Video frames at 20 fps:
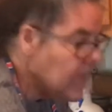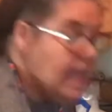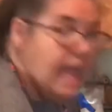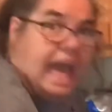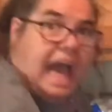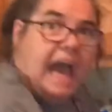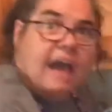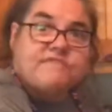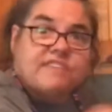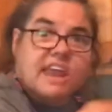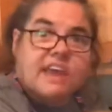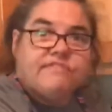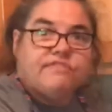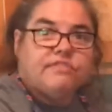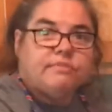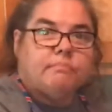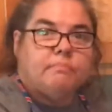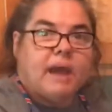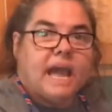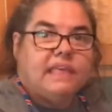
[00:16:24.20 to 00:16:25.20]
I've never
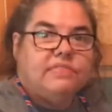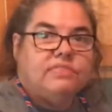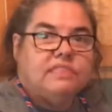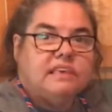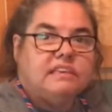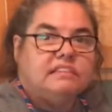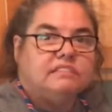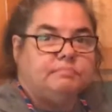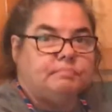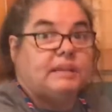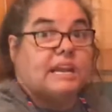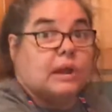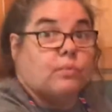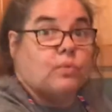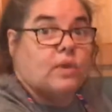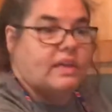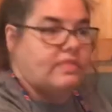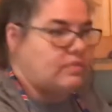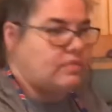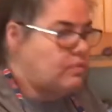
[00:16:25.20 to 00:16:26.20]
made this, but I
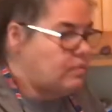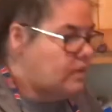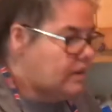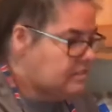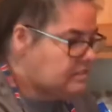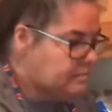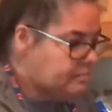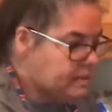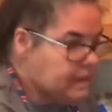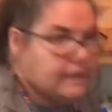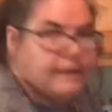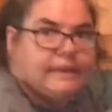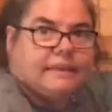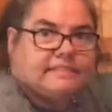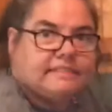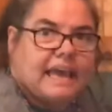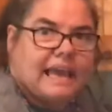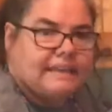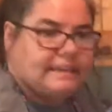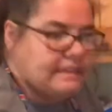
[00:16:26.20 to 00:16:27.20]
read the recipe because
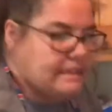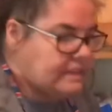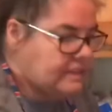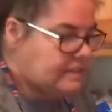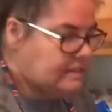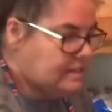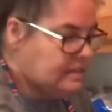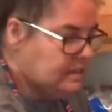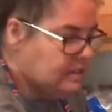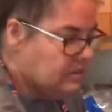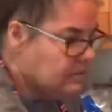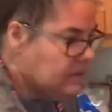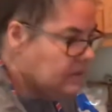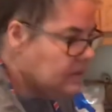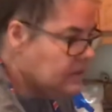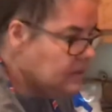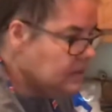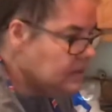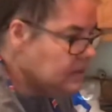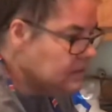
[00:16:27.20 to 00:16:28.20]
I had to get the
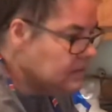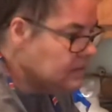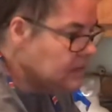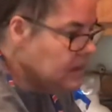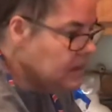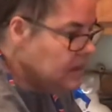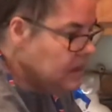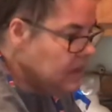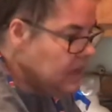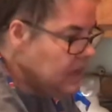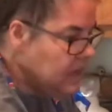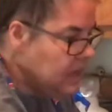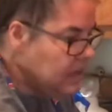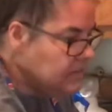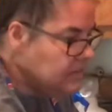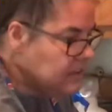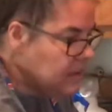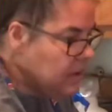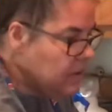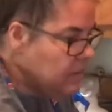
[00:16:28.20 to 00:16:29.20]
ingredients. And
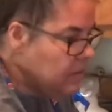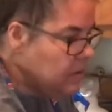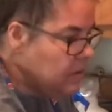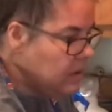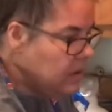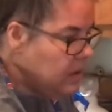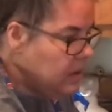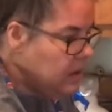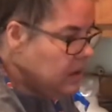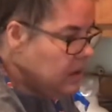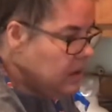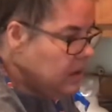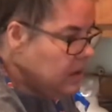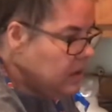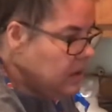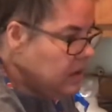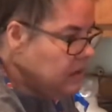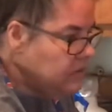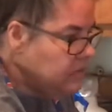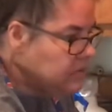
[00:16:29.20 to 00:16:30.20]
so
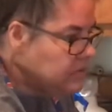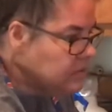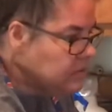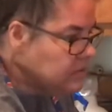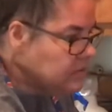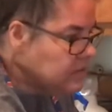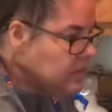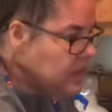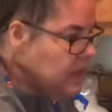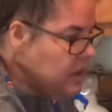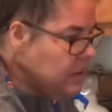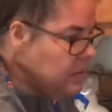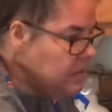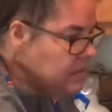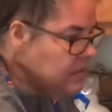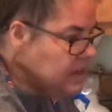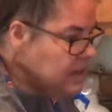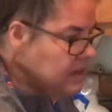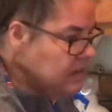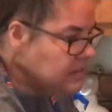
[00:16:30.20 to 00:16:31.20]
there were 2
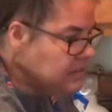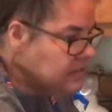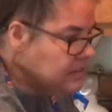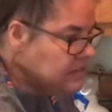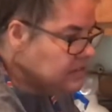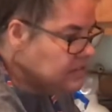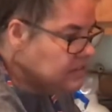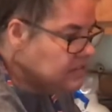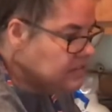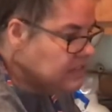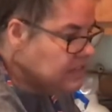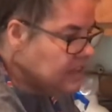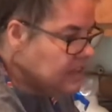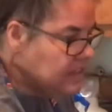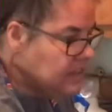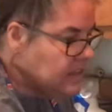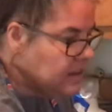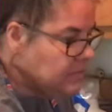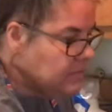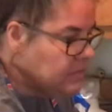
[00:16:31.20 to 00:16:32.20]
things that she said
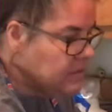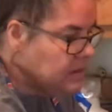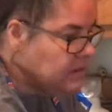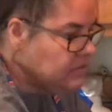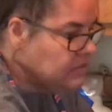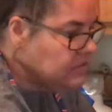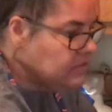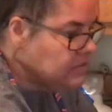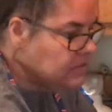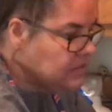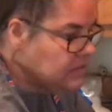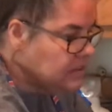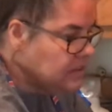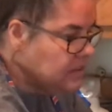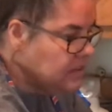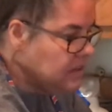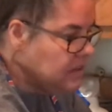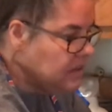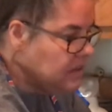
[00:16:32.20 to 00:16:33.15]
that were interesting.